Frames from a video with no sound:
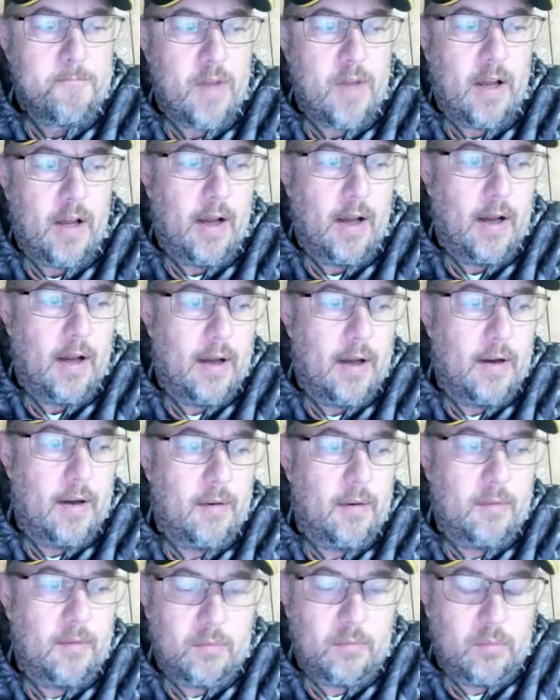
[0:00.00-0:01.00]

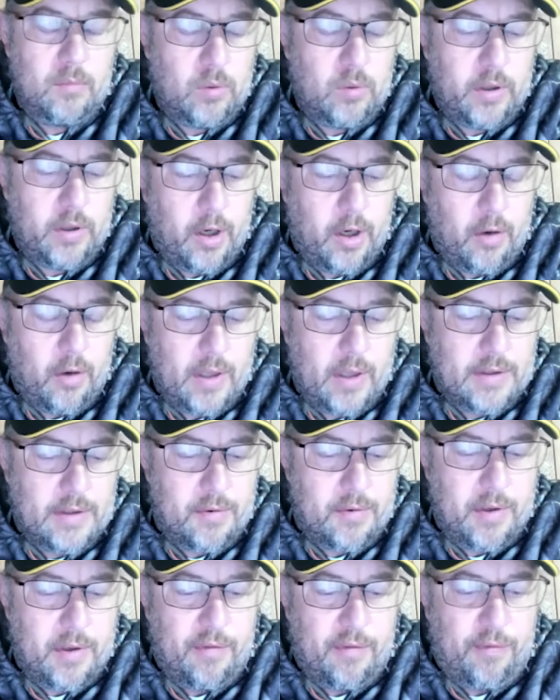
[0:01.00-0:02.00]
as
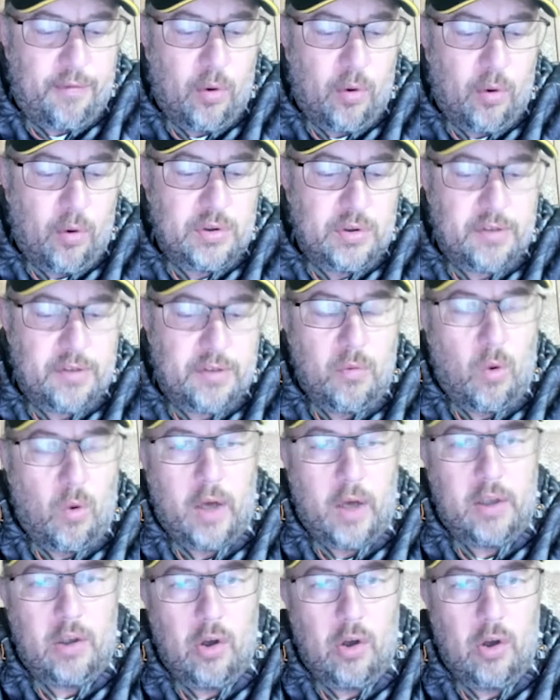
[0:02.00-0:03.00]
their enforcer, and
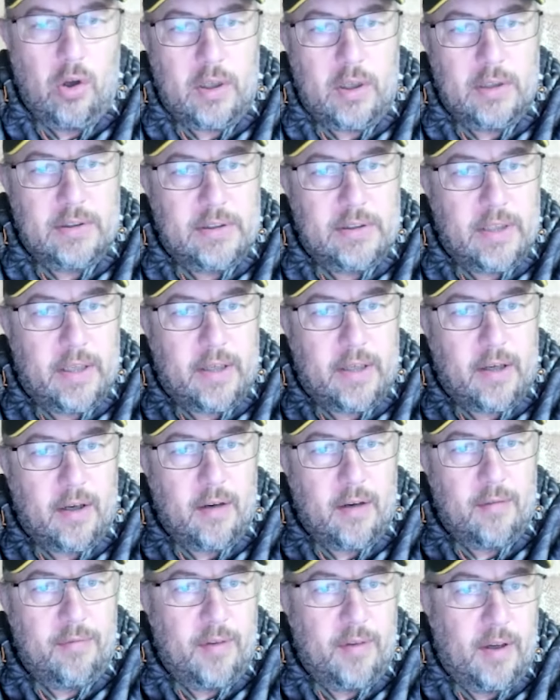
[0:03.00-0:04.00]
Whitelock as their
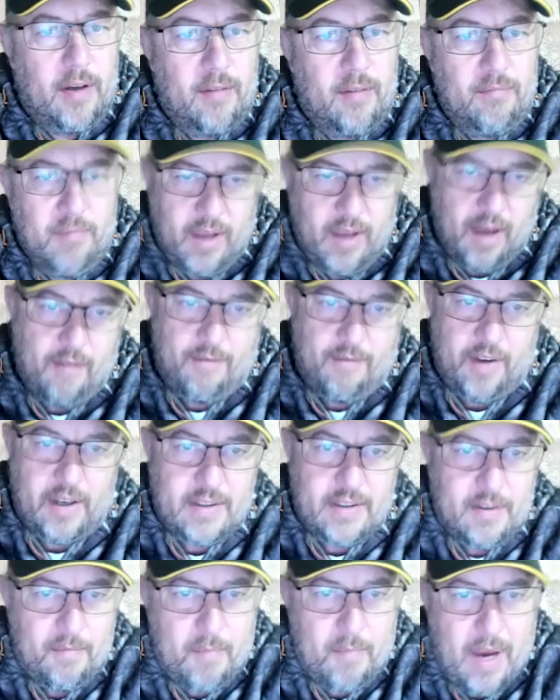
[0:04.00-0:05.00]
kind of their
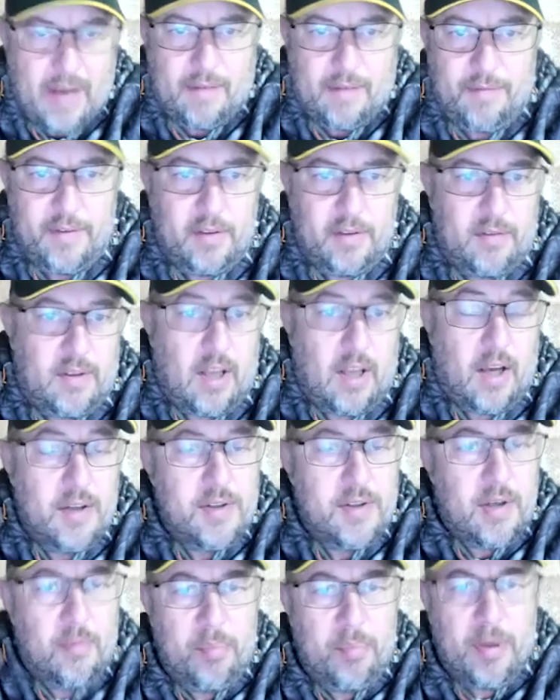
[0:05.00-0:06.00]
Victor Matfield
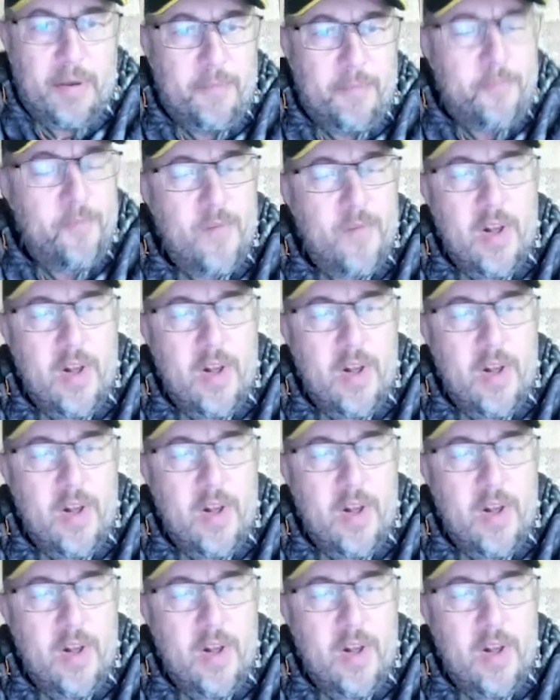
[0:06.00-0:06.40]
line jumper.